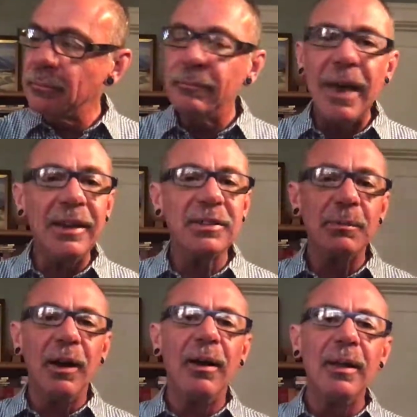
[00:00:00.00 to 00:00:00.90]

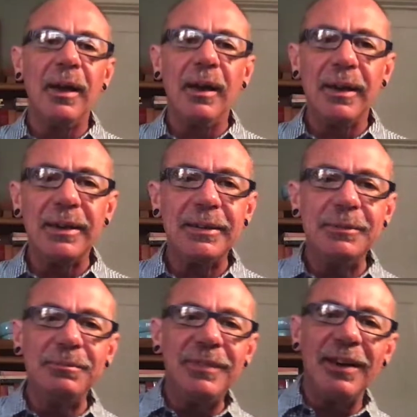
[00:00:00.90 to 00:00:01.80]
basketball.
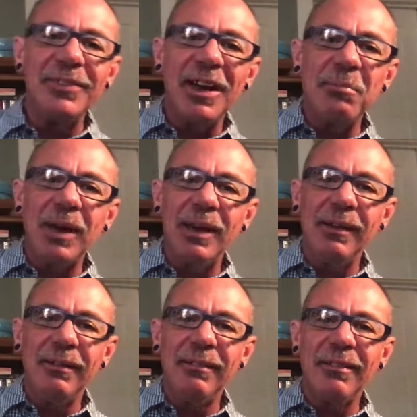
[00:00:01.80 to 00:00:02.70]
I've got my
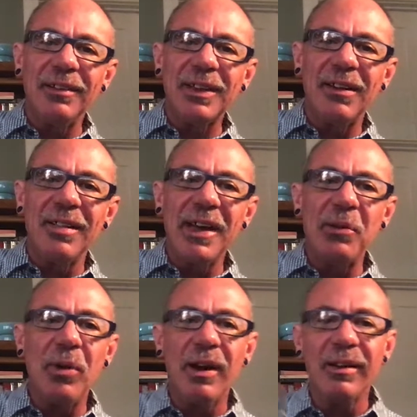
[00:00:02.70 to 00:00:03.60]
North Carolina
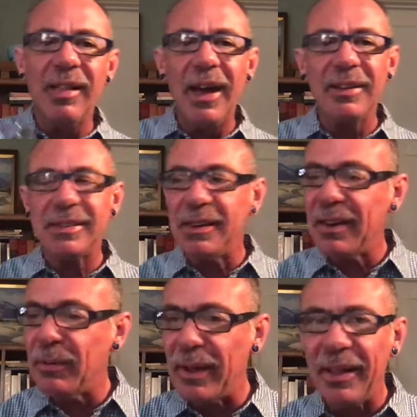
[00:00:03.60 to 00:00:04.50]
water glass
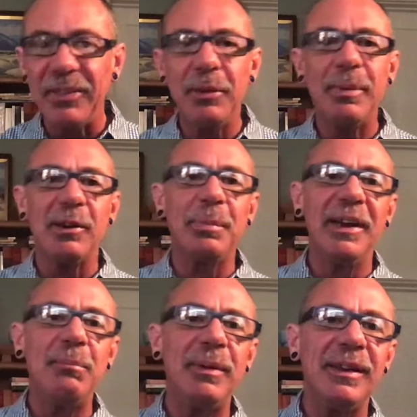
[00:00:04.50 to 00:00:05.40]
here. Well, it's a beer
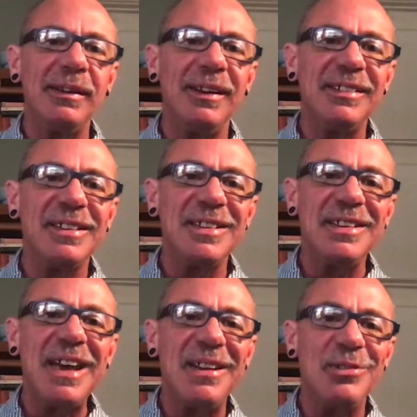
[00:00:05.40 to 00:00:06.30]
pint, but it
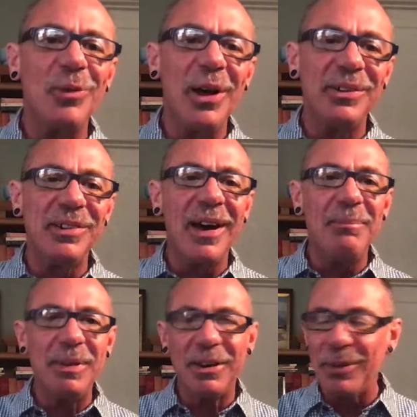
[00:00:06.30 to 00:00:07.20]
contains water,
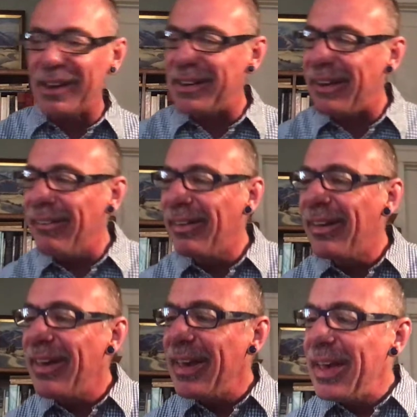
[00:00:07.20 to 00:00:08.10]
not beer right now.
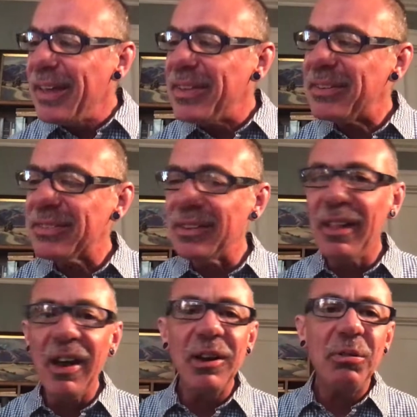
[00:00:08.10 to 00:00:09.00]
This is a
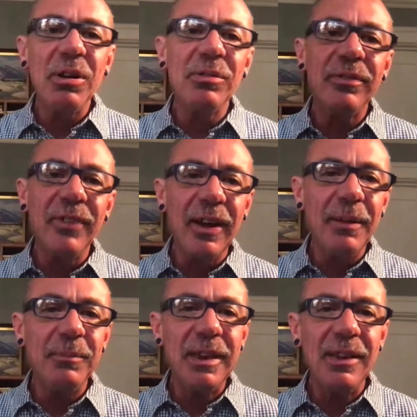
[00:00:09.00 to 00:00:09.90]
long quote
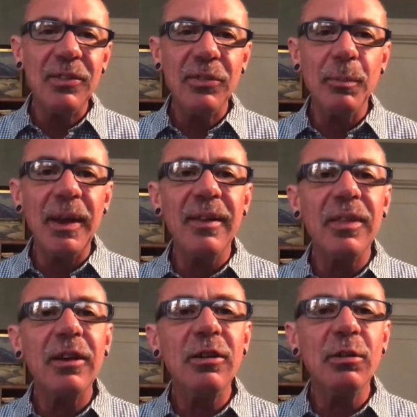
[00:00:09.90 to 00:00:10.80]
from Dean Smith,
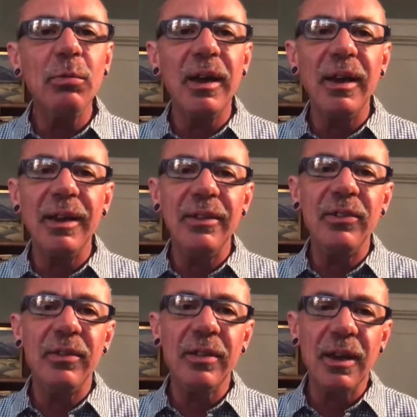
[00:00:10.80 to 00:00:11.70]
who
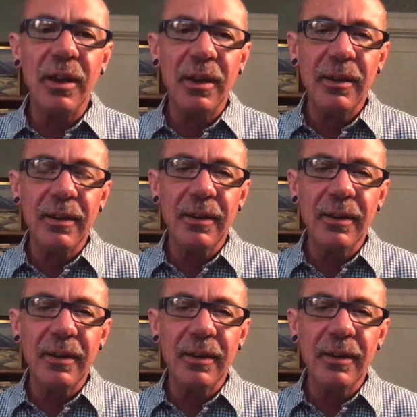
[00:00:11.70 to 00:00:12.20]
was the